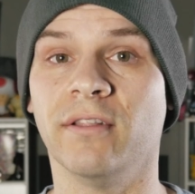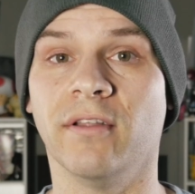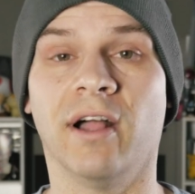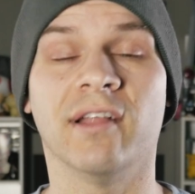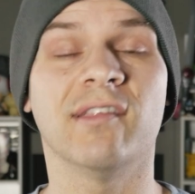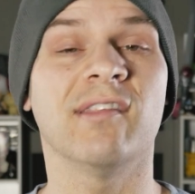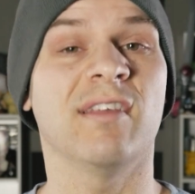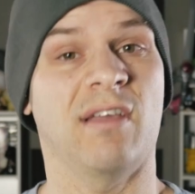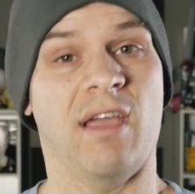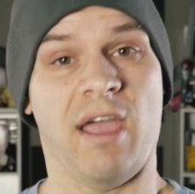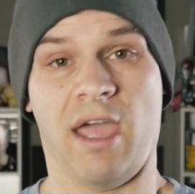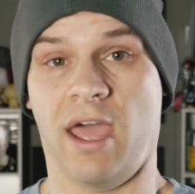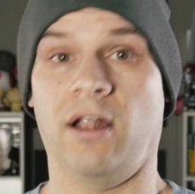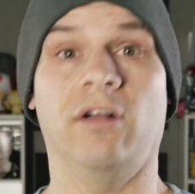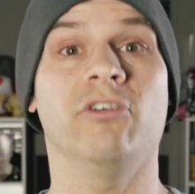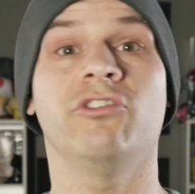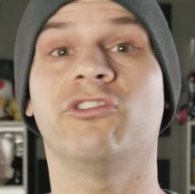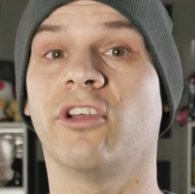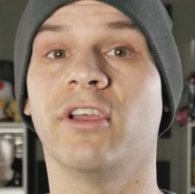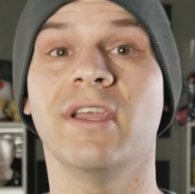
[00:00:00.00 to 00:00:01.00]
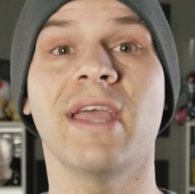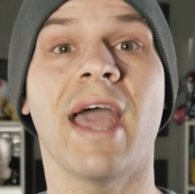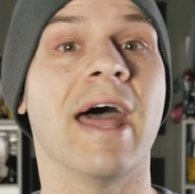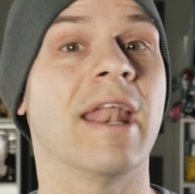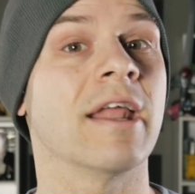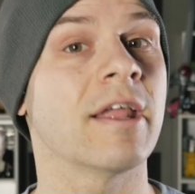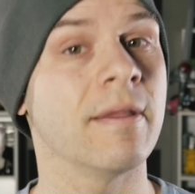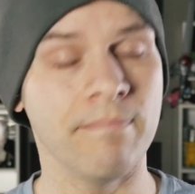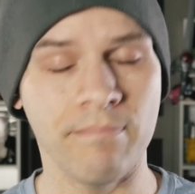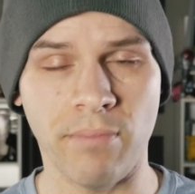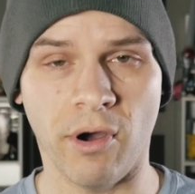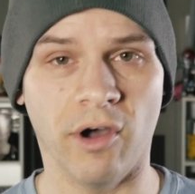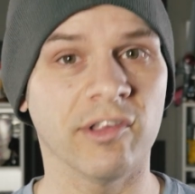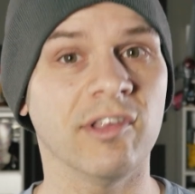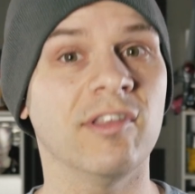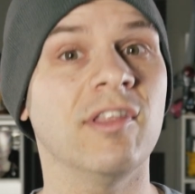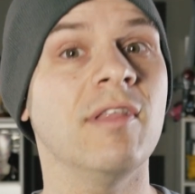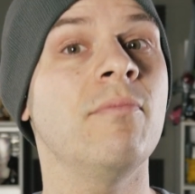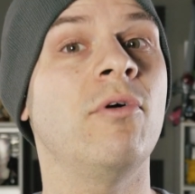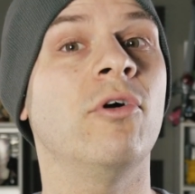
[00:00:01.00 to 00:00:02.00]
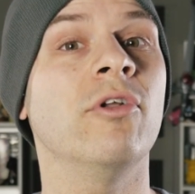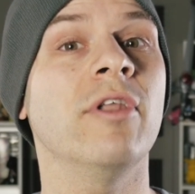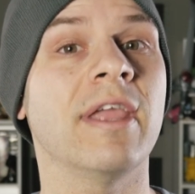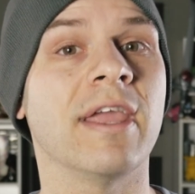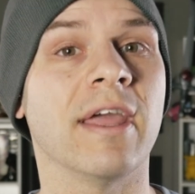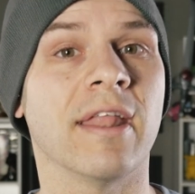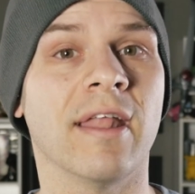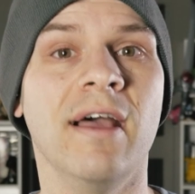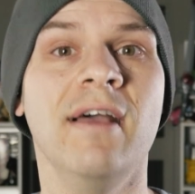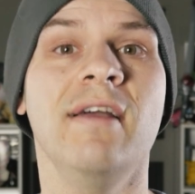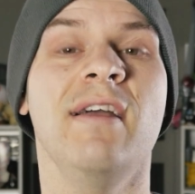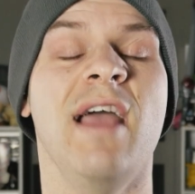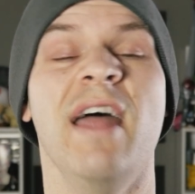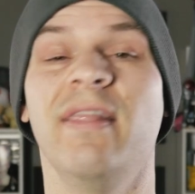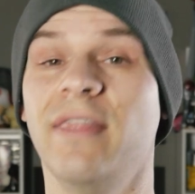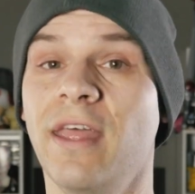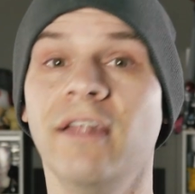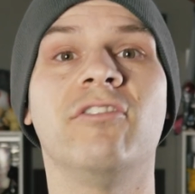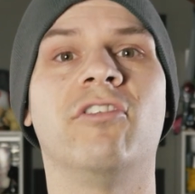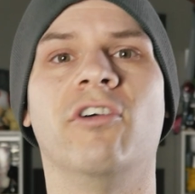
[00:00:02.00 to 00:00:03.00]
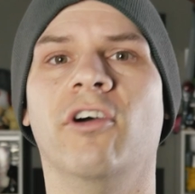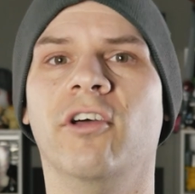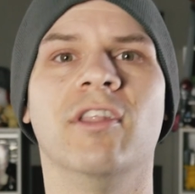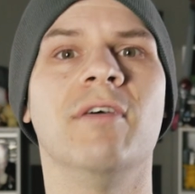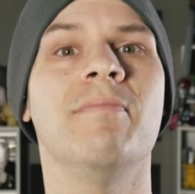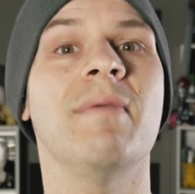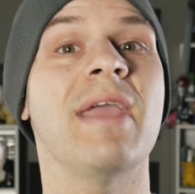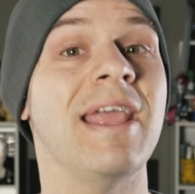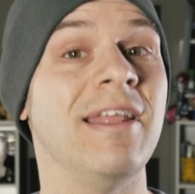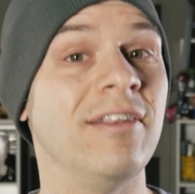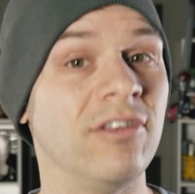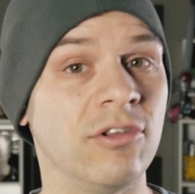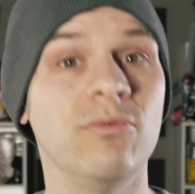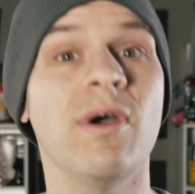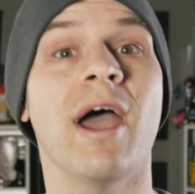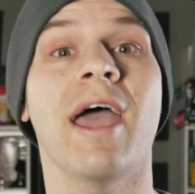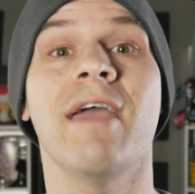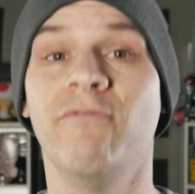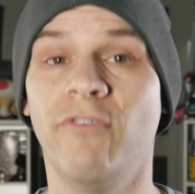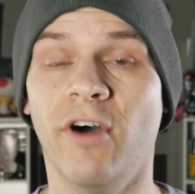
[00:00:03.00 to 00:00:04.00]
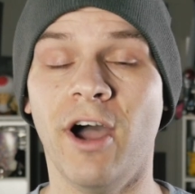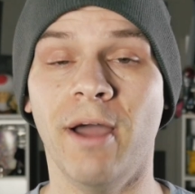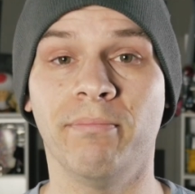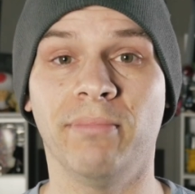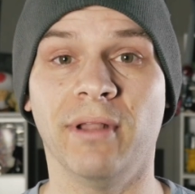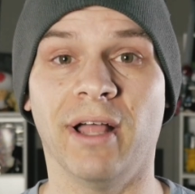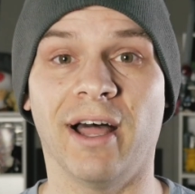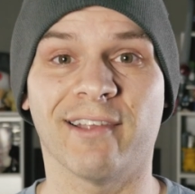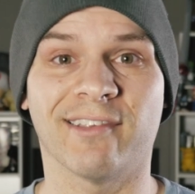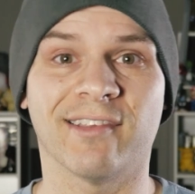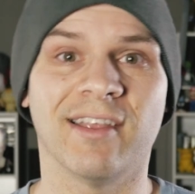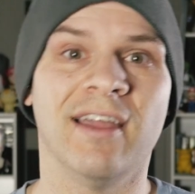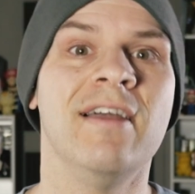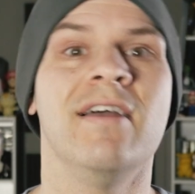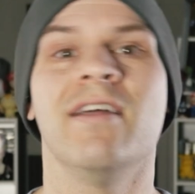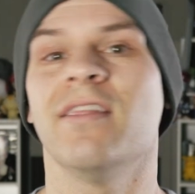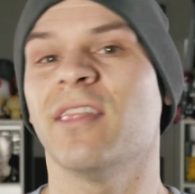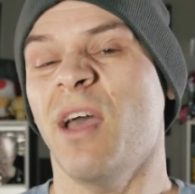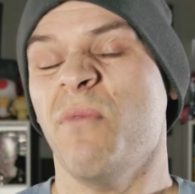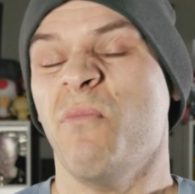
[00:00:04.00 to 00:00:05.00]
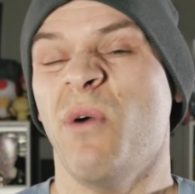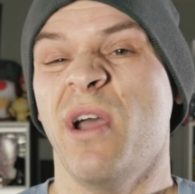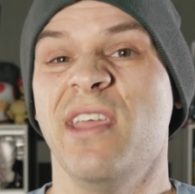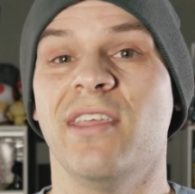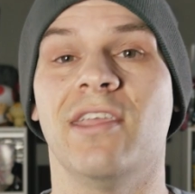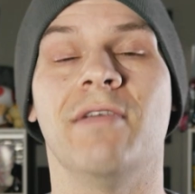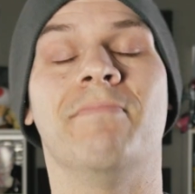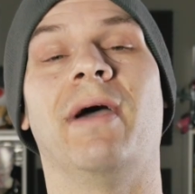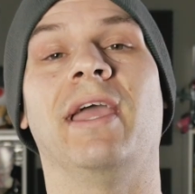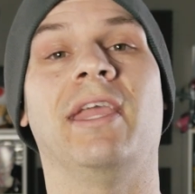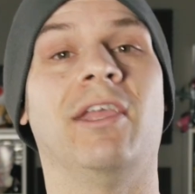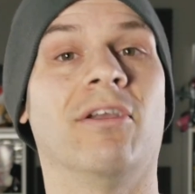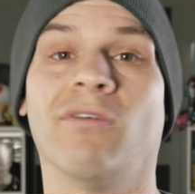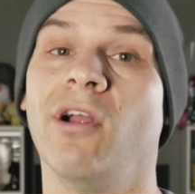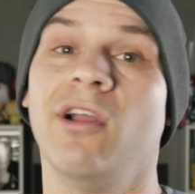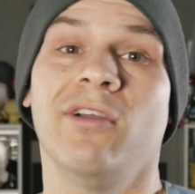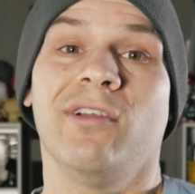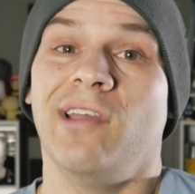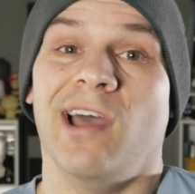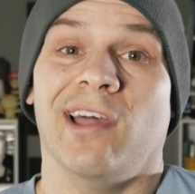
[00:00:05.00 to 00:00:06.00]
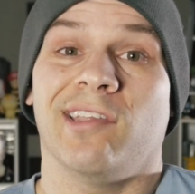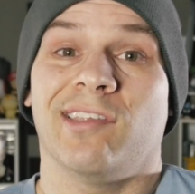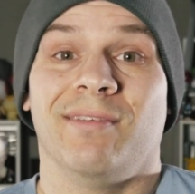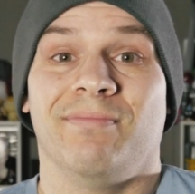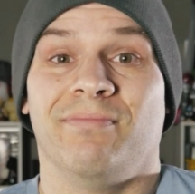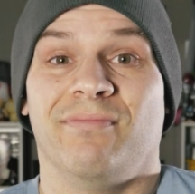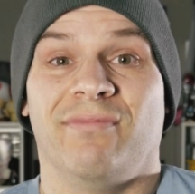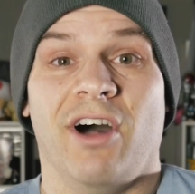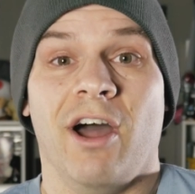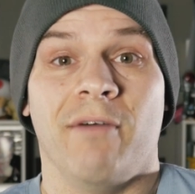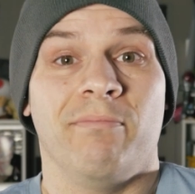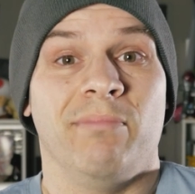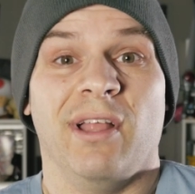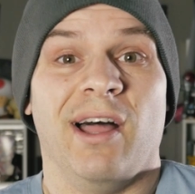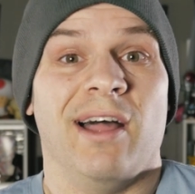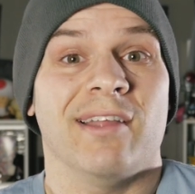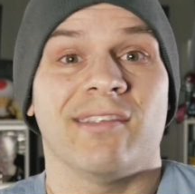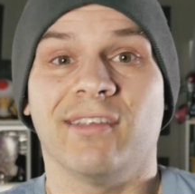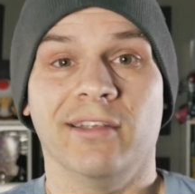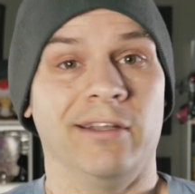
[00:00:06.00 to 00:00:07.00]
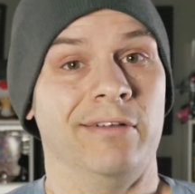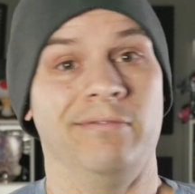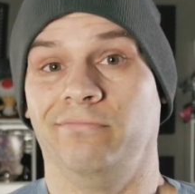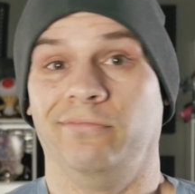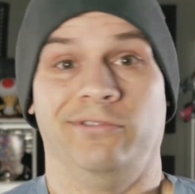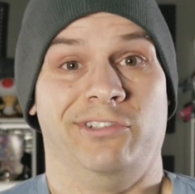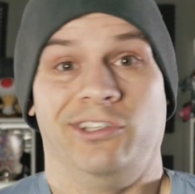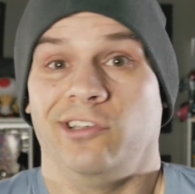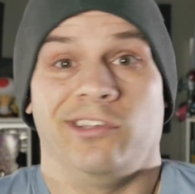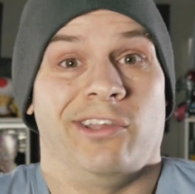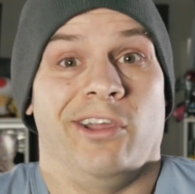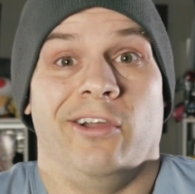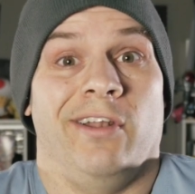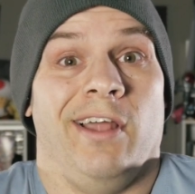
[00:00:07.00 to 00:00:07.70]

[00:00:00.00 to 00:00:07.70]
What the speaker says: lines, and I'll show you how to composite them all together and then turn them into a Vibe Blast. That way you can make your own custom Vibe Blasts and just go